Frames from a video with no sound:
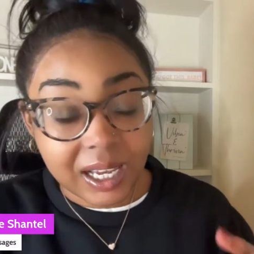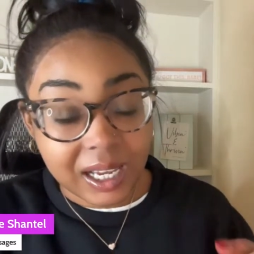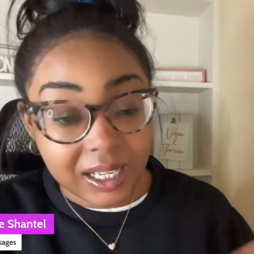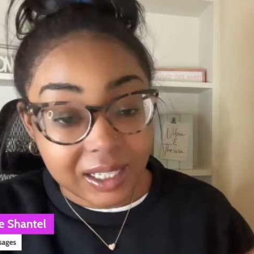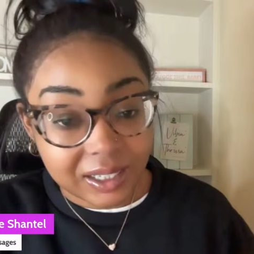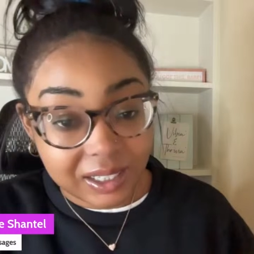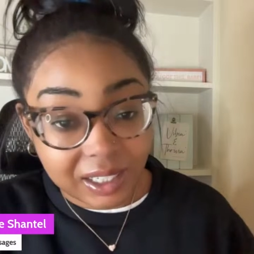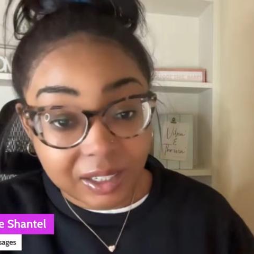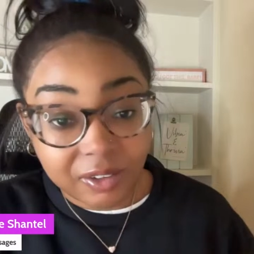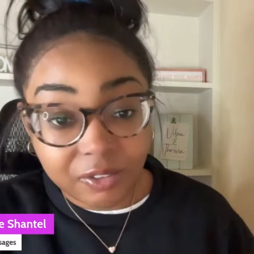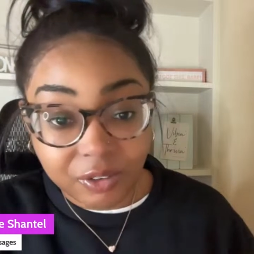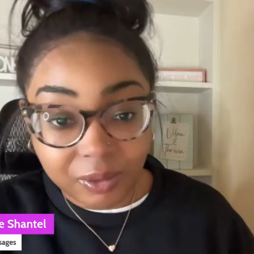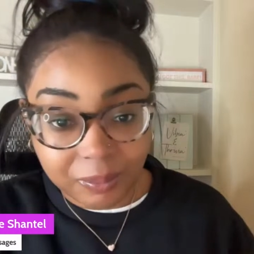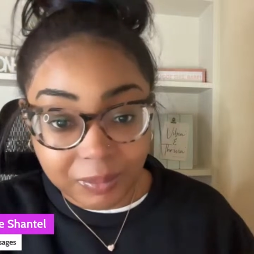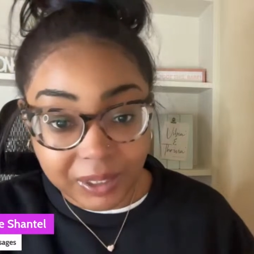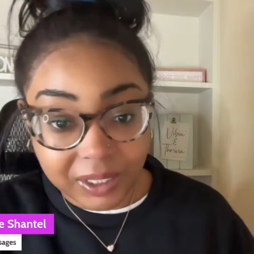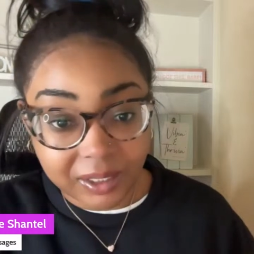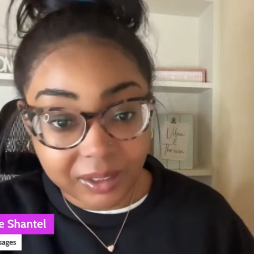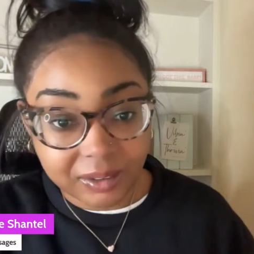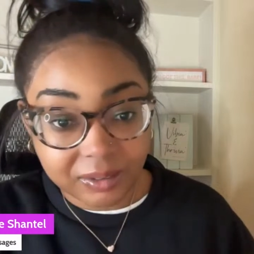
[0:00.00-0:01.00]
And then from
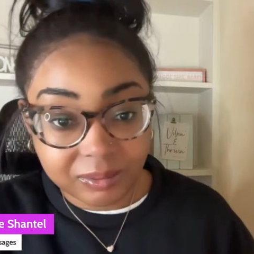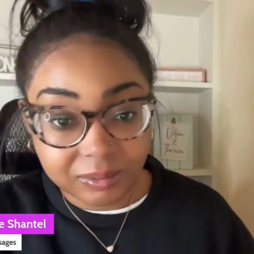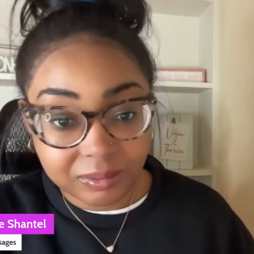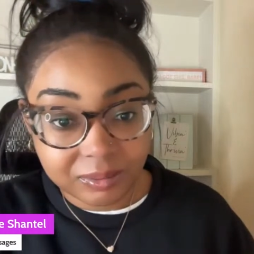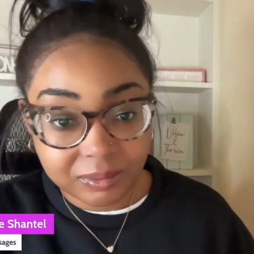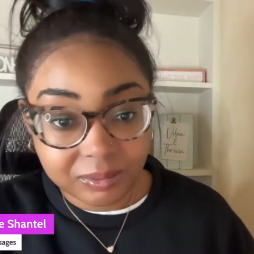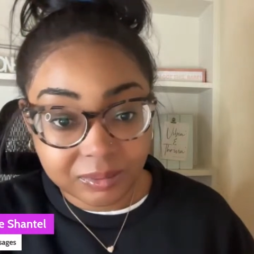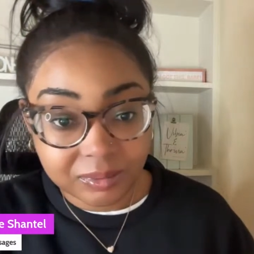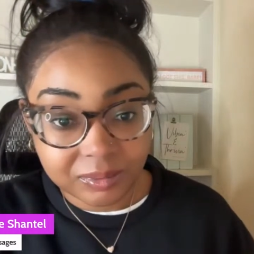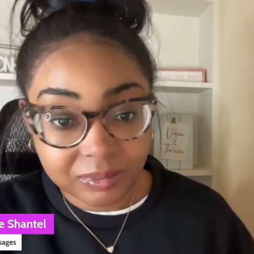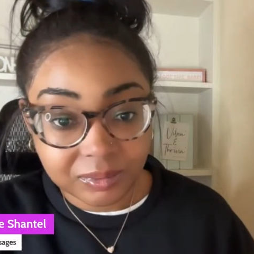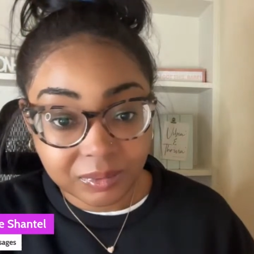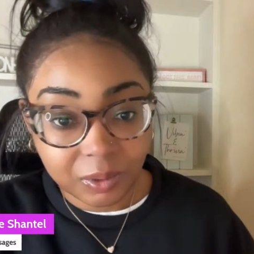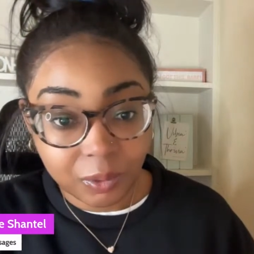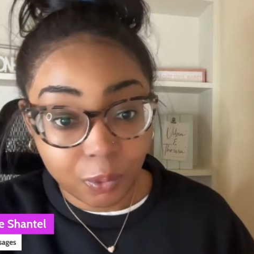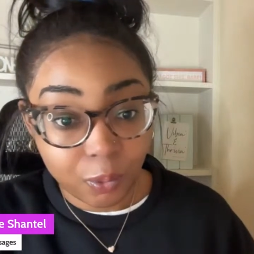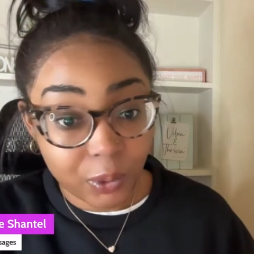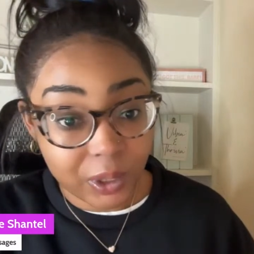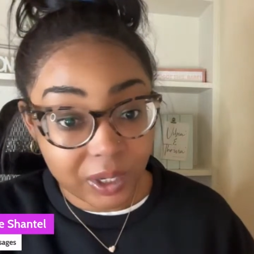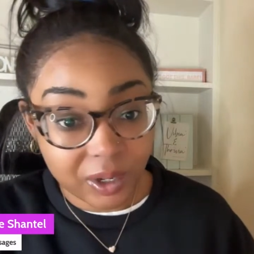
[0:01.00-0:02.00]
there,
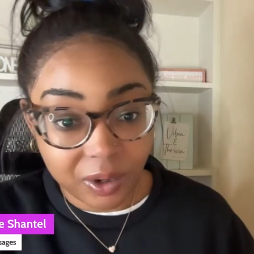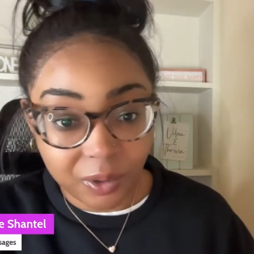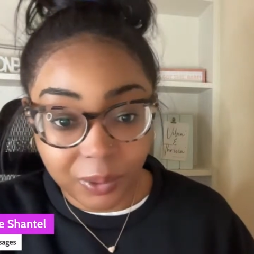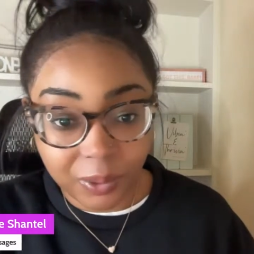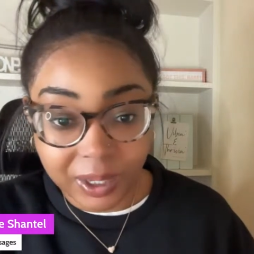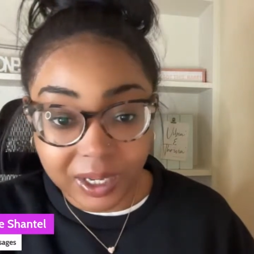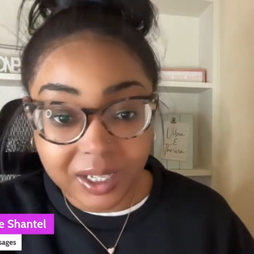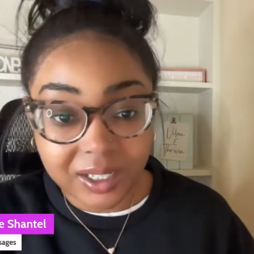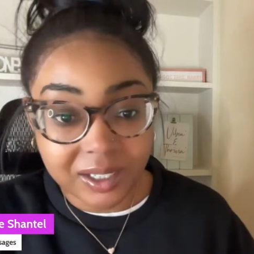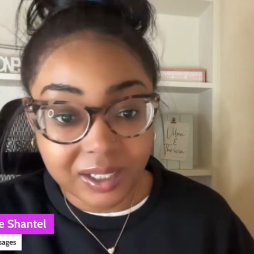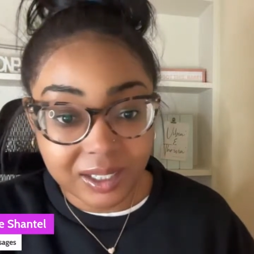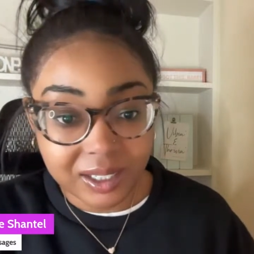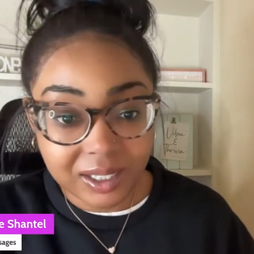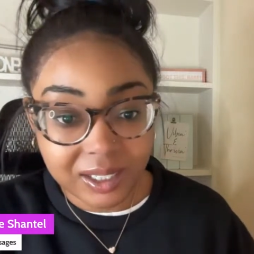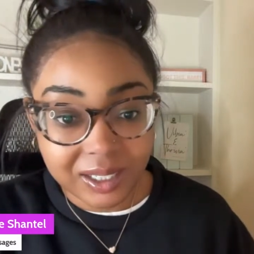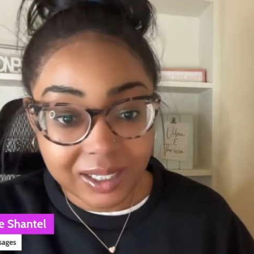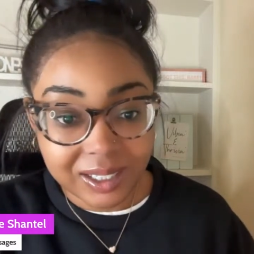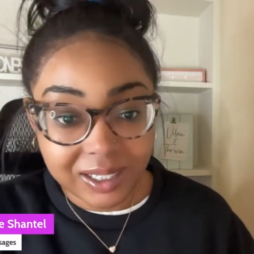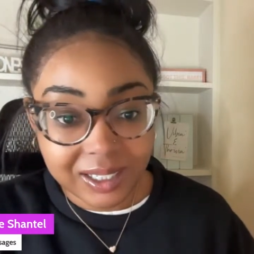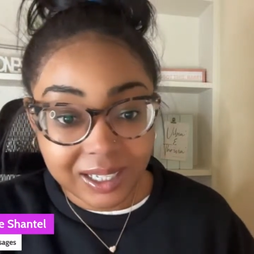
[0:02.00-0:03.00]
we go in
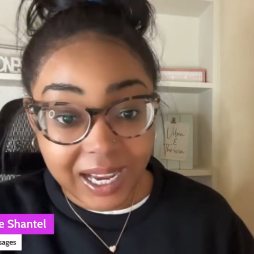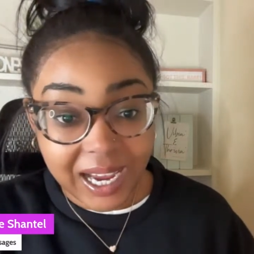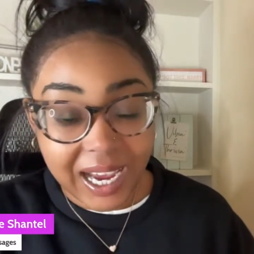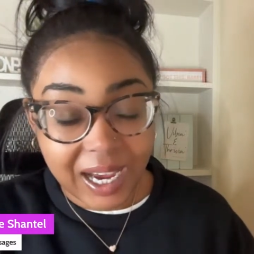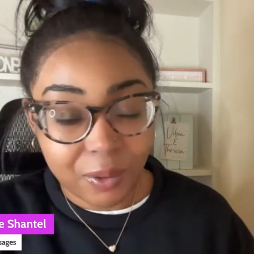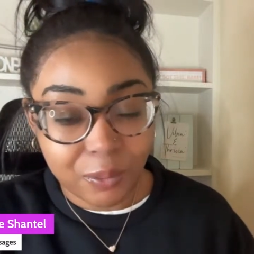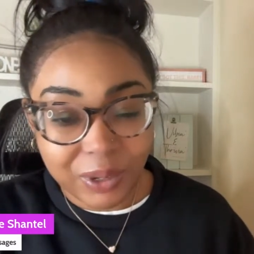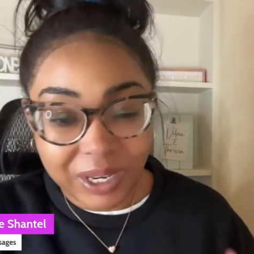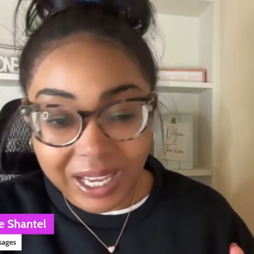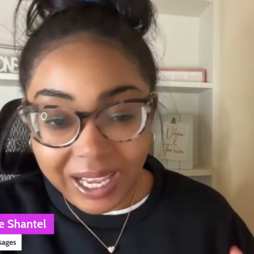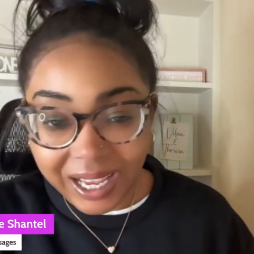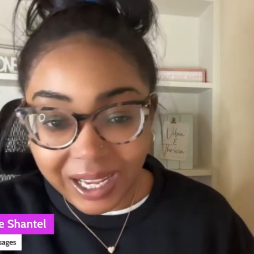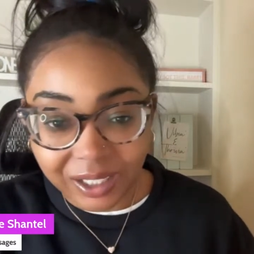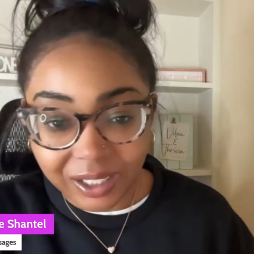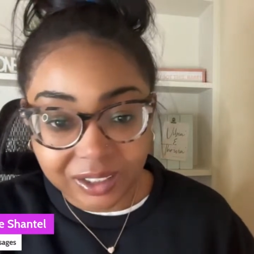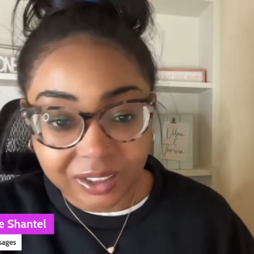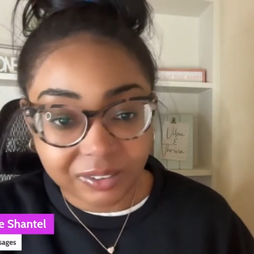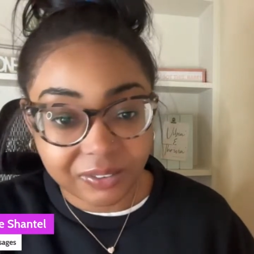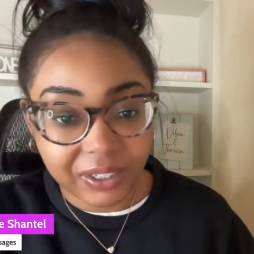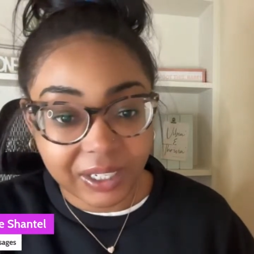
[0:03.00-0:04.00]
and we
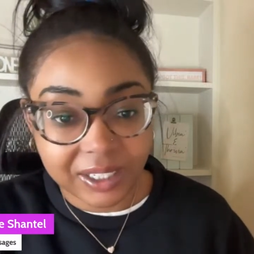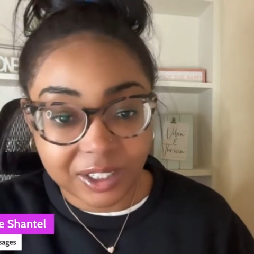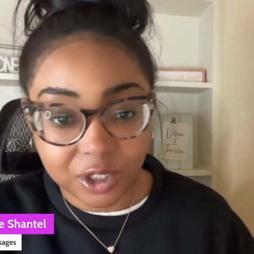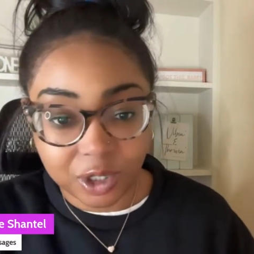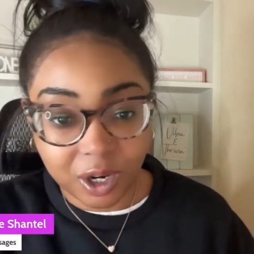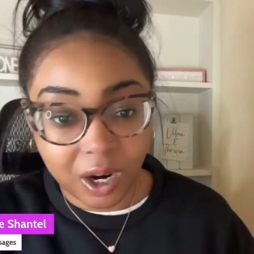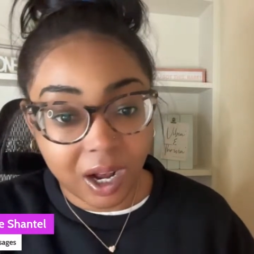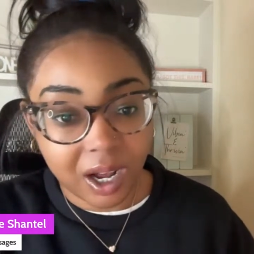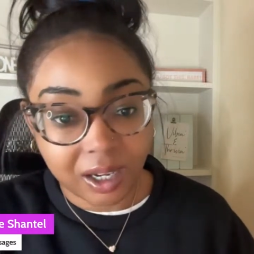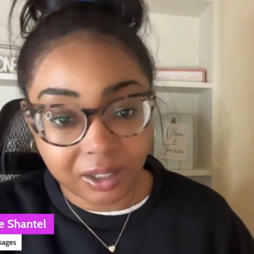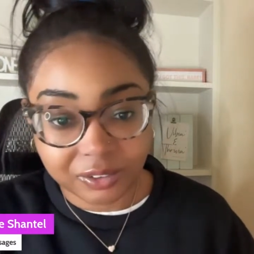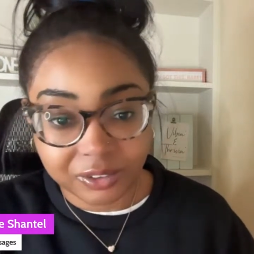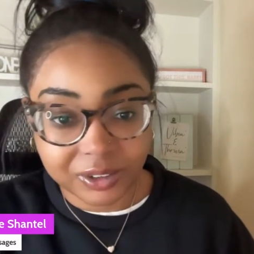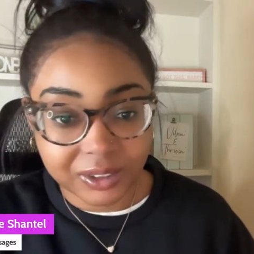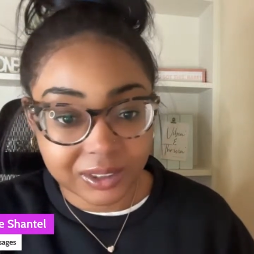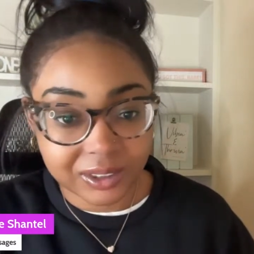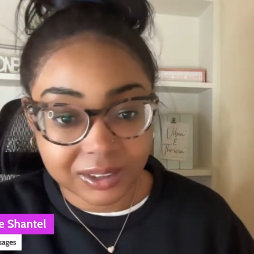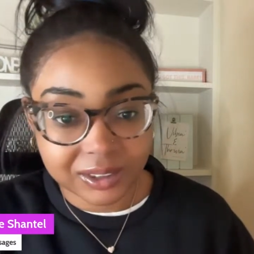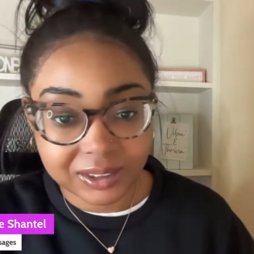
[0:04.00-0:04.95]
elevate your offer.